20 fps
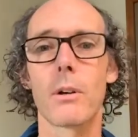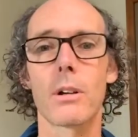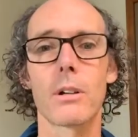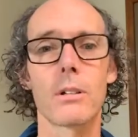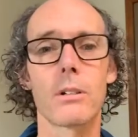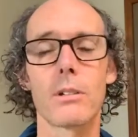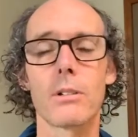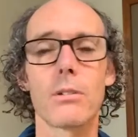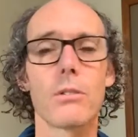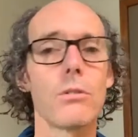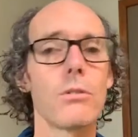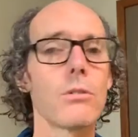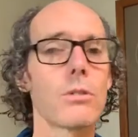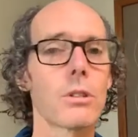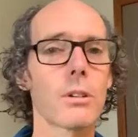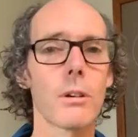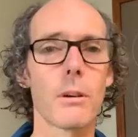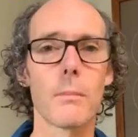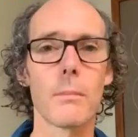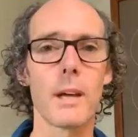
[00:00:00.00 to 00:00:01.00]

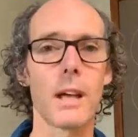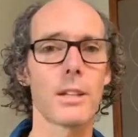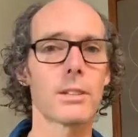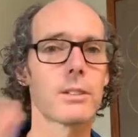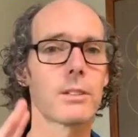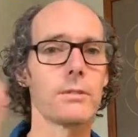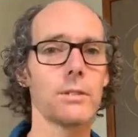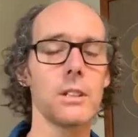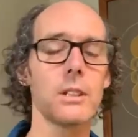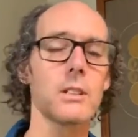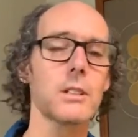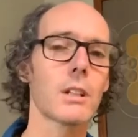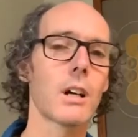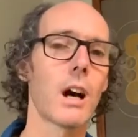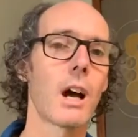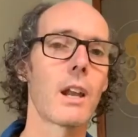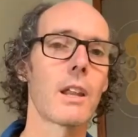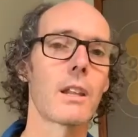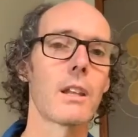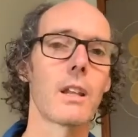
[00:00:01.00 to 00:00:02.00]
Huge amounts of
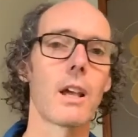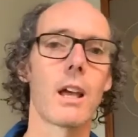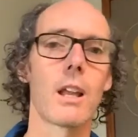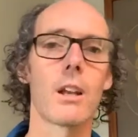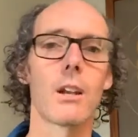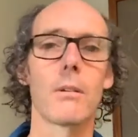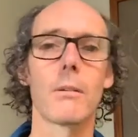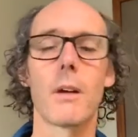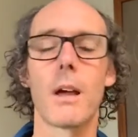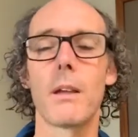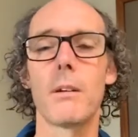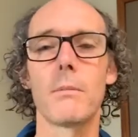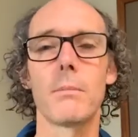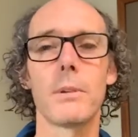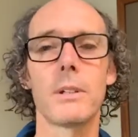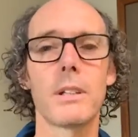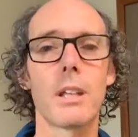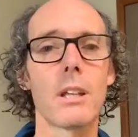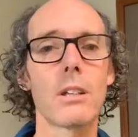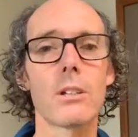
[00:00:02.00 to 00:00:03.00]
insight and
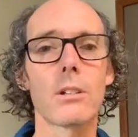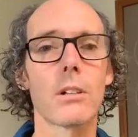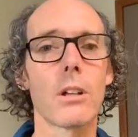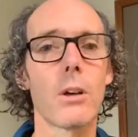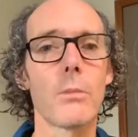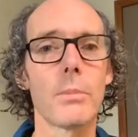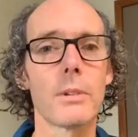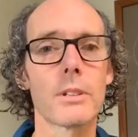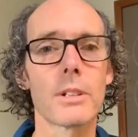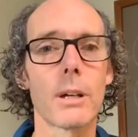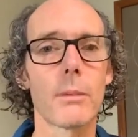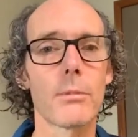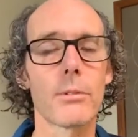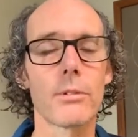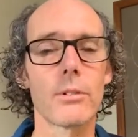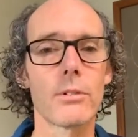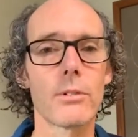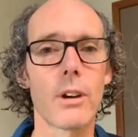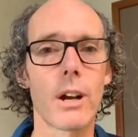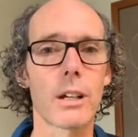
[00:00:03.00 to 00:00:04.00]
potential opens up
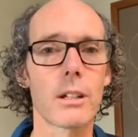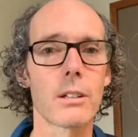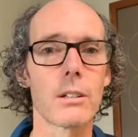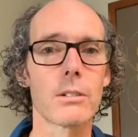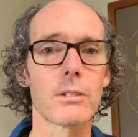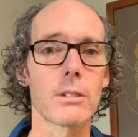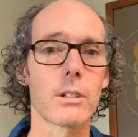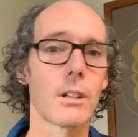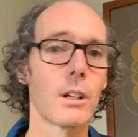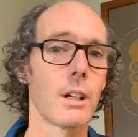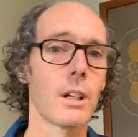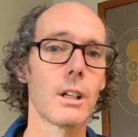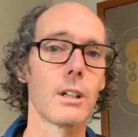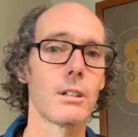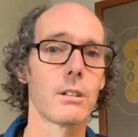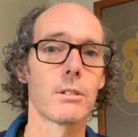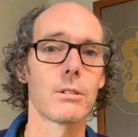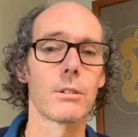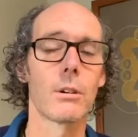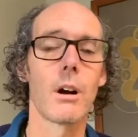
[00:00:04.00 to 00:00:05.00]
through drug use.
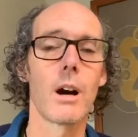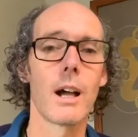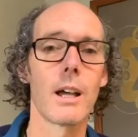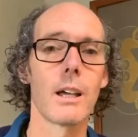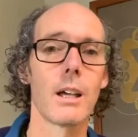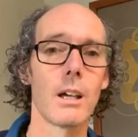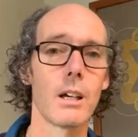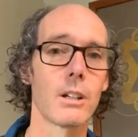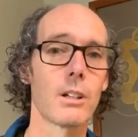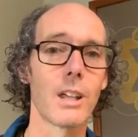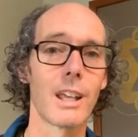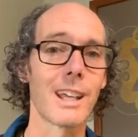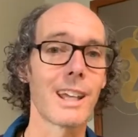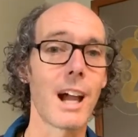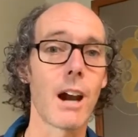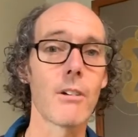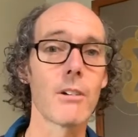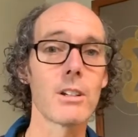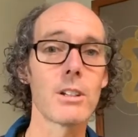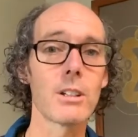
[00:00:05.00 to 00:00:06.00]
Do I
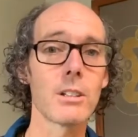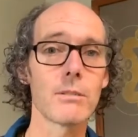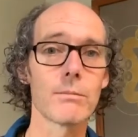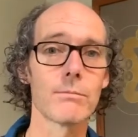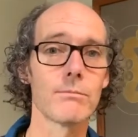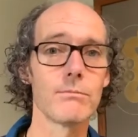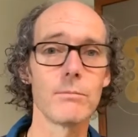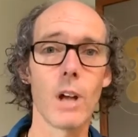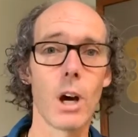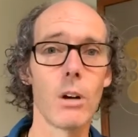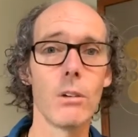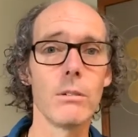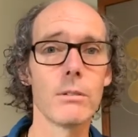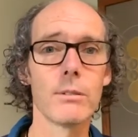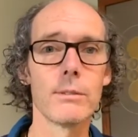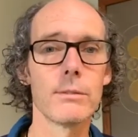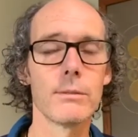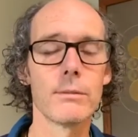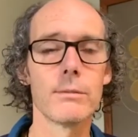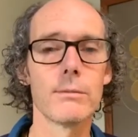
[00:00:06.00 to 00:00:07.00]
encourage it? No,
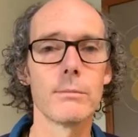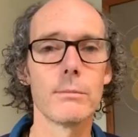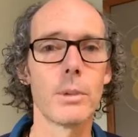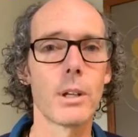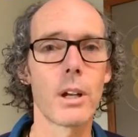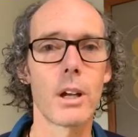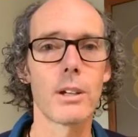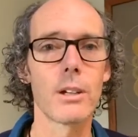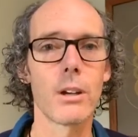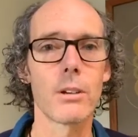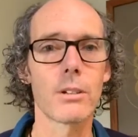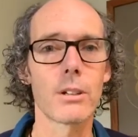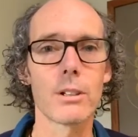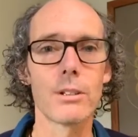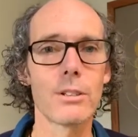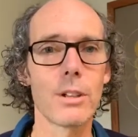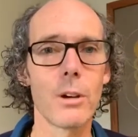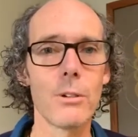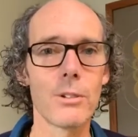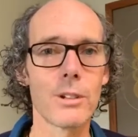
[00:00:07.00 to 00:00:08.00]
but I don't
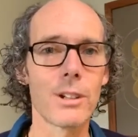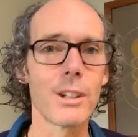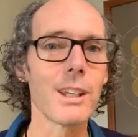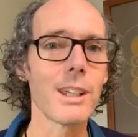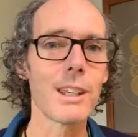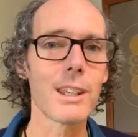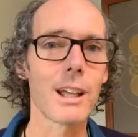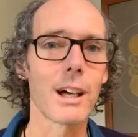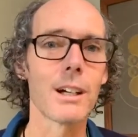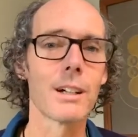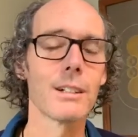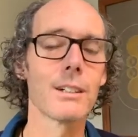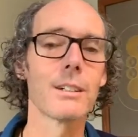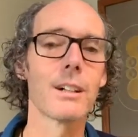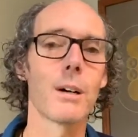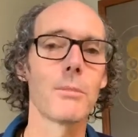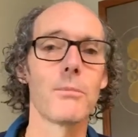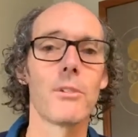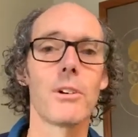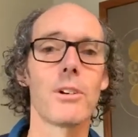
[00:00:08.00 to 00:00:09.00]
condone it either.
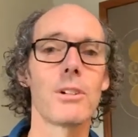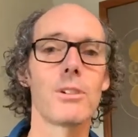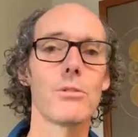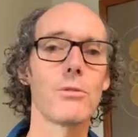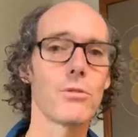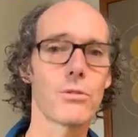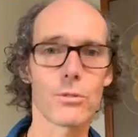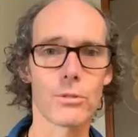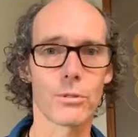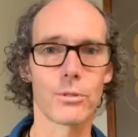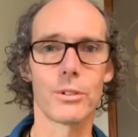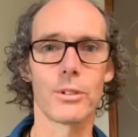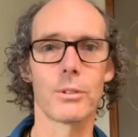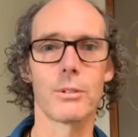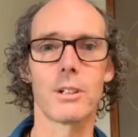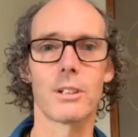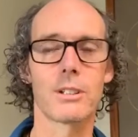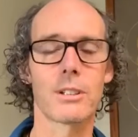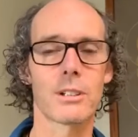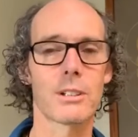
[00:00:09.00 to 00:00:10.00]
I'm very neutral
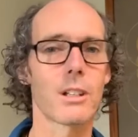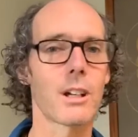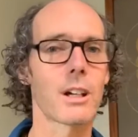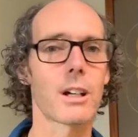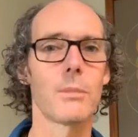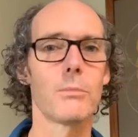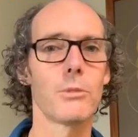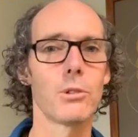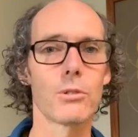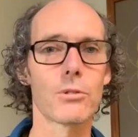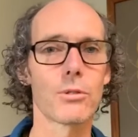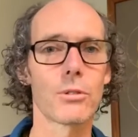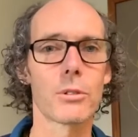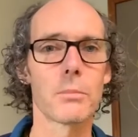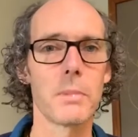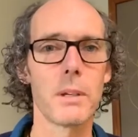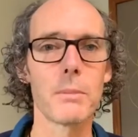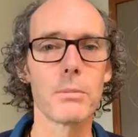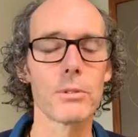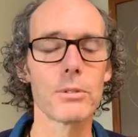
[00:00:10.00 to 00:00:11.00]
to it, just like I'm neutral to
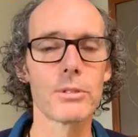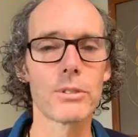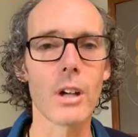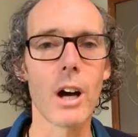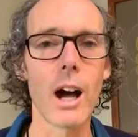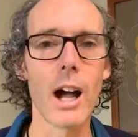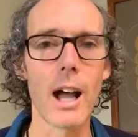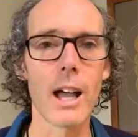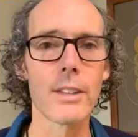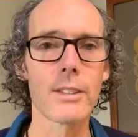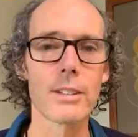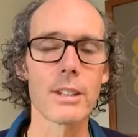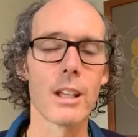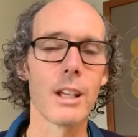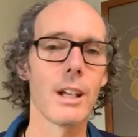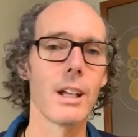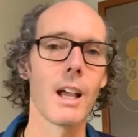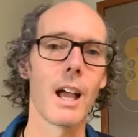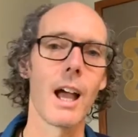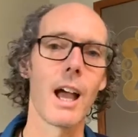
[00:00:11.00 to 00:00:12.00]
people's diets
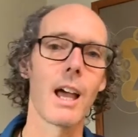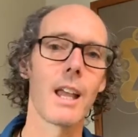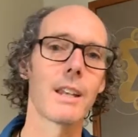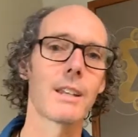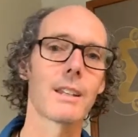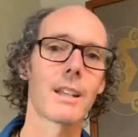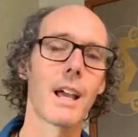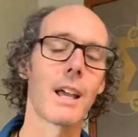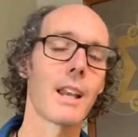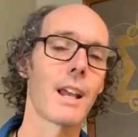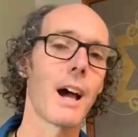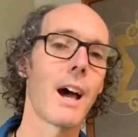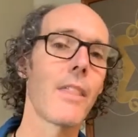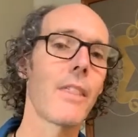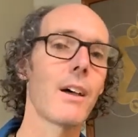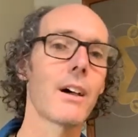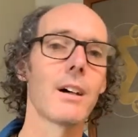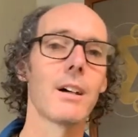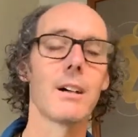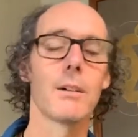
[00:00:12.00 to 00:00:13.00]
and
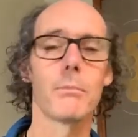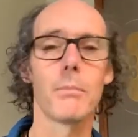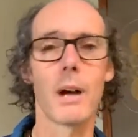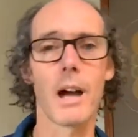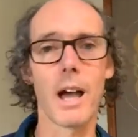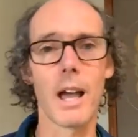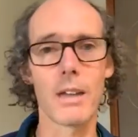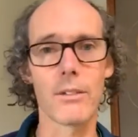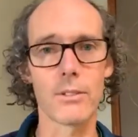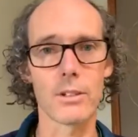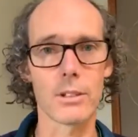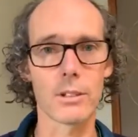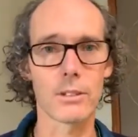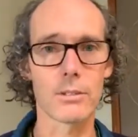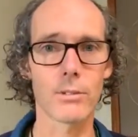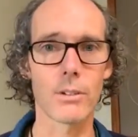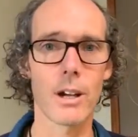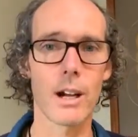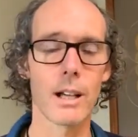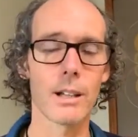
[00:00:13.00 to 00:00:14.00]
other
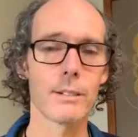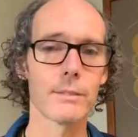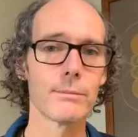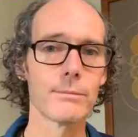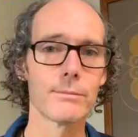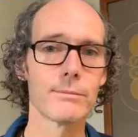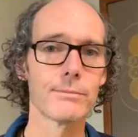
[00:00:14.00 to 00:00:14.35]
behaviors, right?